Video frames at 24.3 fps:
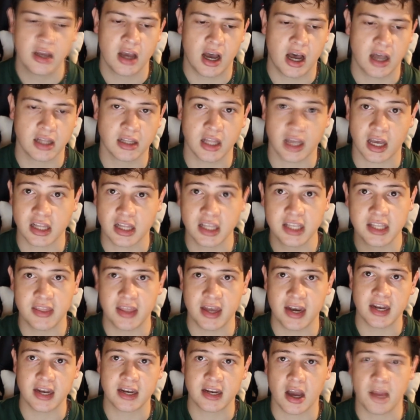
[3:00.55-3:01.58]
Luckily, they
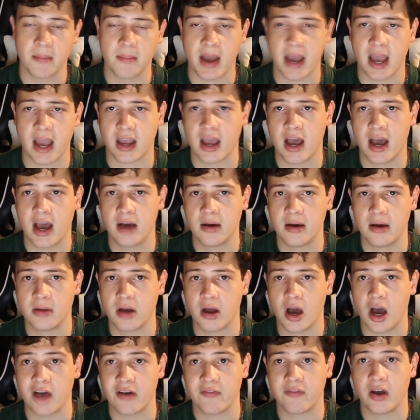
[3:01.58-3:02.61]
did back on
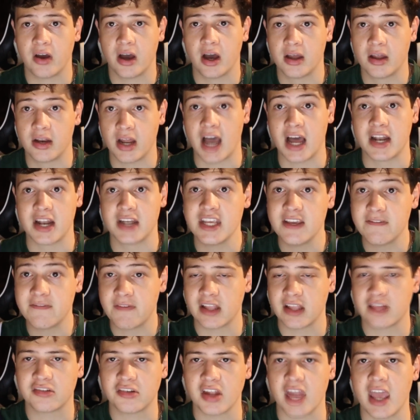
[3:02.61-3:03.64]

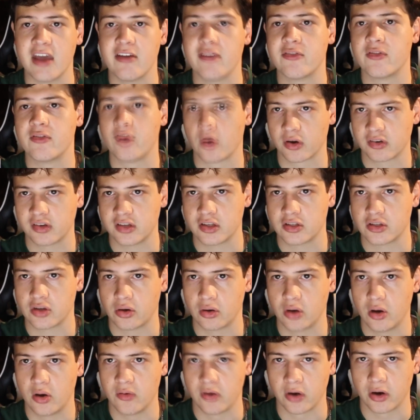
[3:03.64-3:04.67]
defense and force a
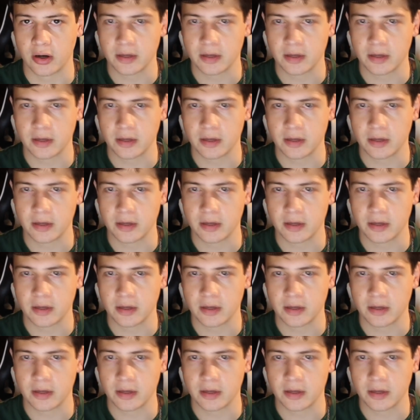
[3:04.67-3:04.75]
turnover.